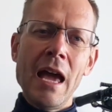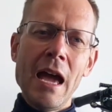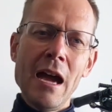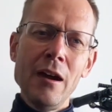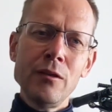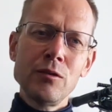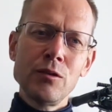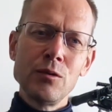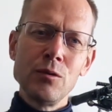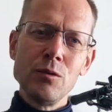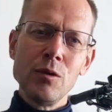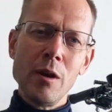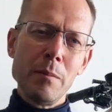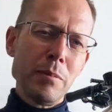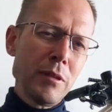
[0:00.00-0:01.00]
how
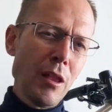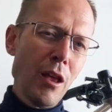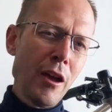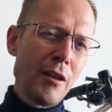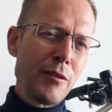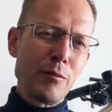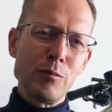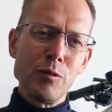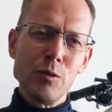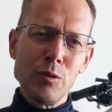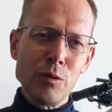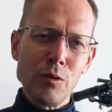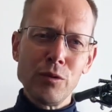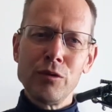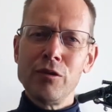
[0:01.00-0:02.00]
to apply the
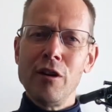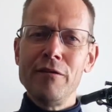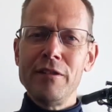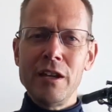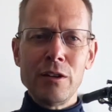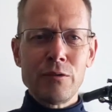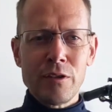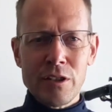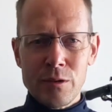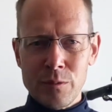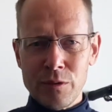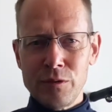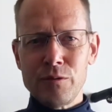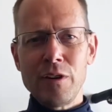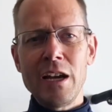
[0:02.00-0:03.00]
rules of entry
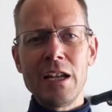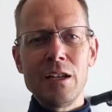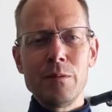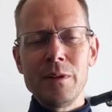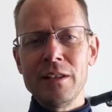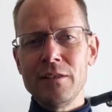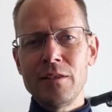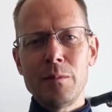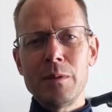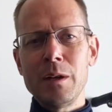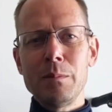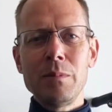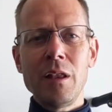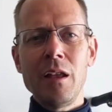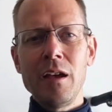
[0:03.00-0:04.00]
to Australia when someone
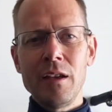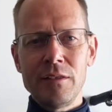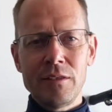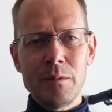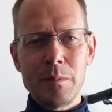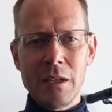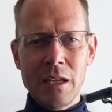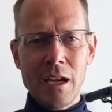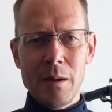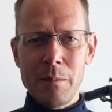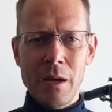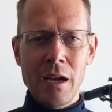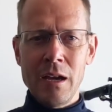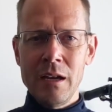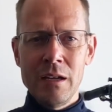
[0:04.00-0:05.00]
applies to
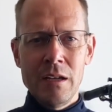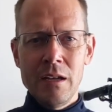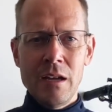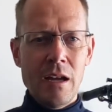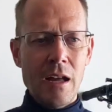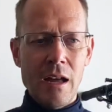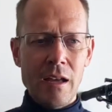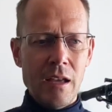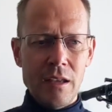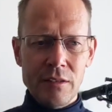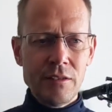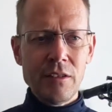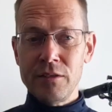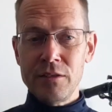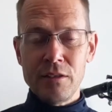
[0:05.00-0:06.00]
become a
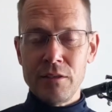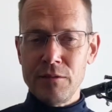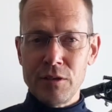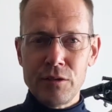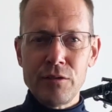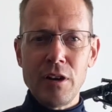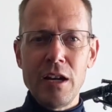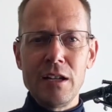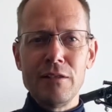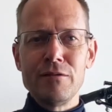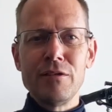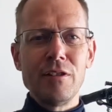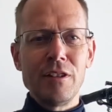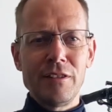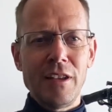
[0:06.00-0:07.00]
citizen of Australia,
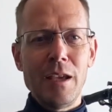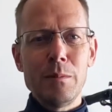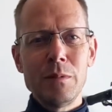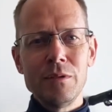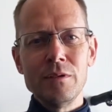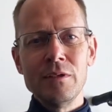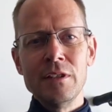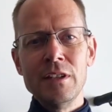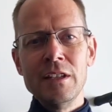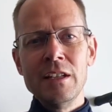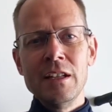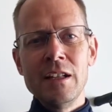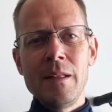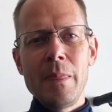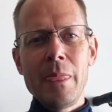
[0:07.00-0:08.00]
for example.
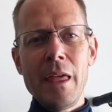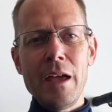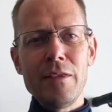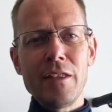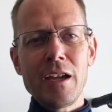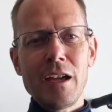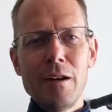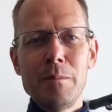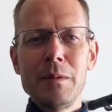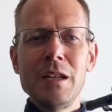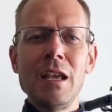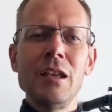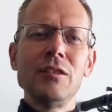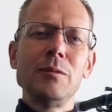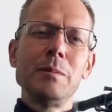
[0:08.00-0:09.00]
And the
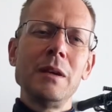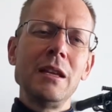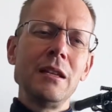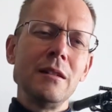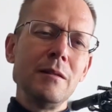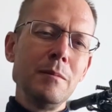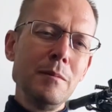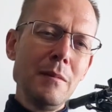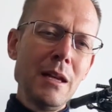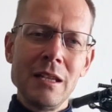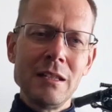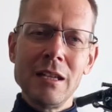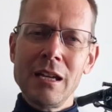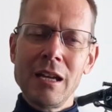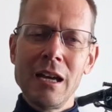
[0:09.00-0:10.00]
government has spent
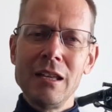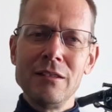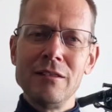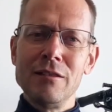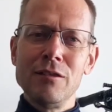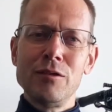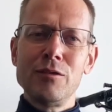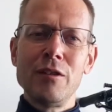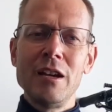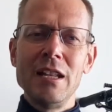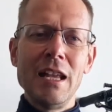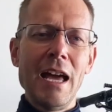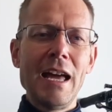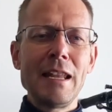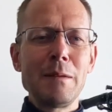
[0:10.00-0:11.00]
many decades in
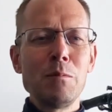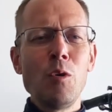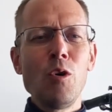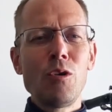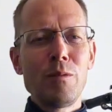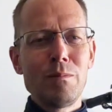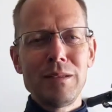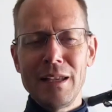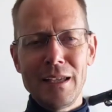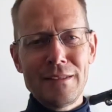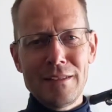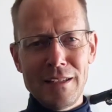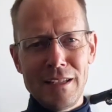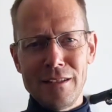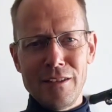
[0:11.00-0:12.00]
Australia adding more
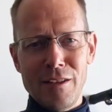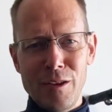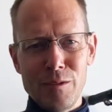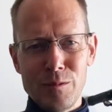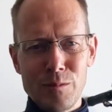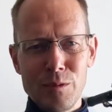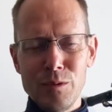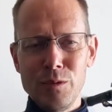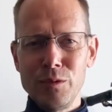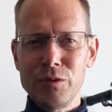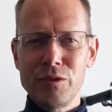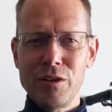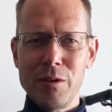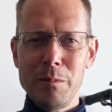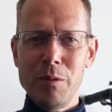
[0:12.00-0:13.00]
complexity to those
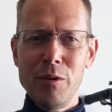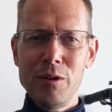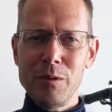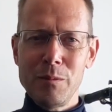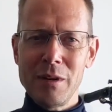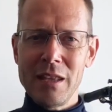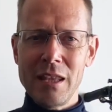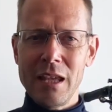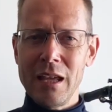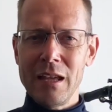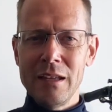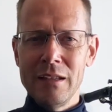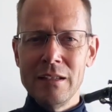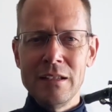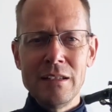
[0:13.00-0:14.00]
rules, to the point where
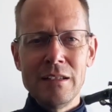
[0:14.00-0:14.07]
they're